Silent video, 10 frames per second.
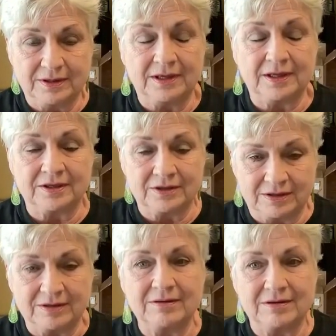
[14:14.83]

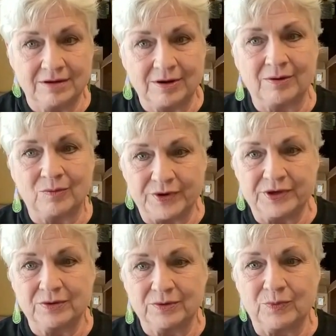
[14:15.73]
And you know,
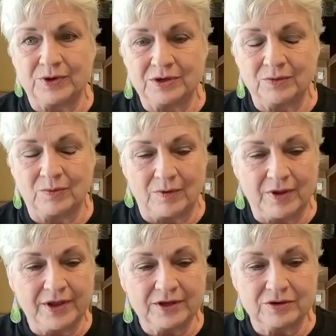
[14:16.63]
when you're when you
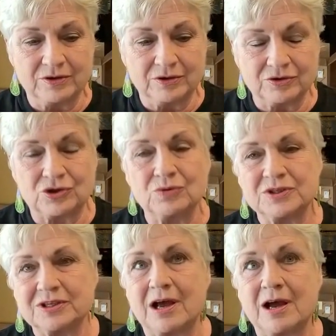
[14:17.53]
do a
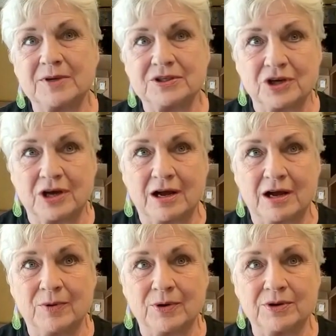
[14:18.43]
sloppy
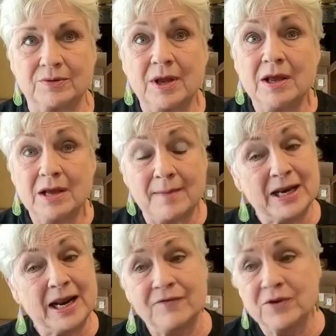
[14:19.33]
job or you I
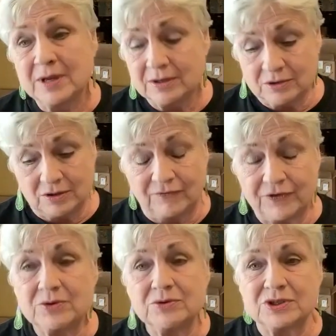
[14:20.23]
mean now if you get
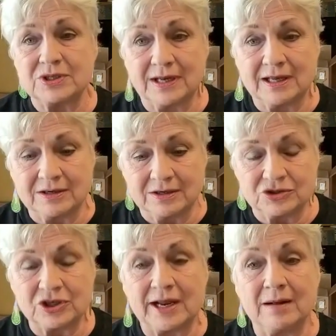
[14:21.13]
confused and get in a
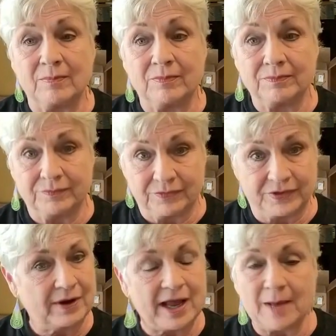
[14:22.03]
jam,
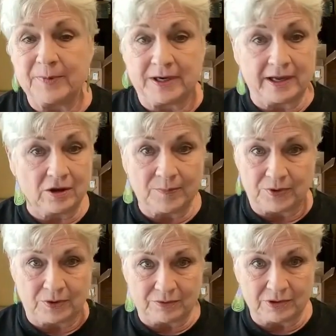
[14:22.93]
they're happy to help
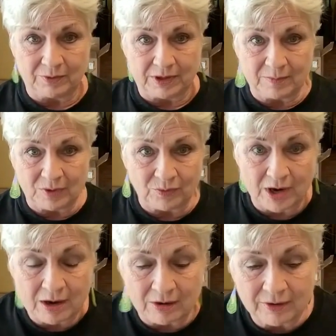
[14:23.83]
you. Don't get me
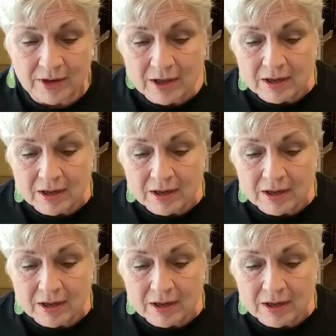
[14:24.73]
wrong.